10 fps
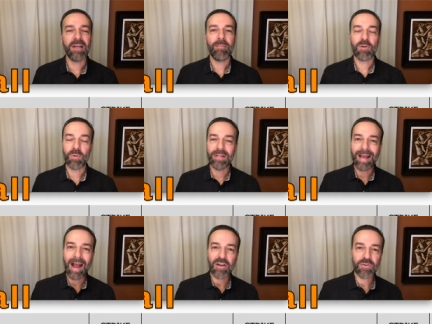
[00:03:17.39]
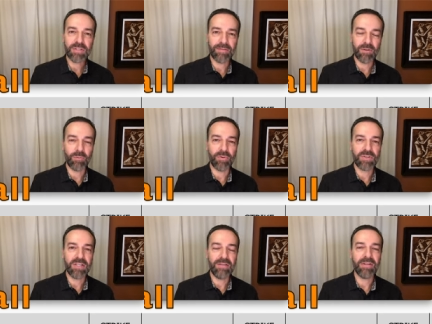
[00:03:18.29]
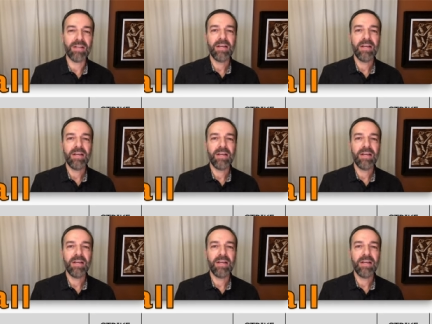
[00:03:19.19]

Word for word: between the actual dividend we're receiving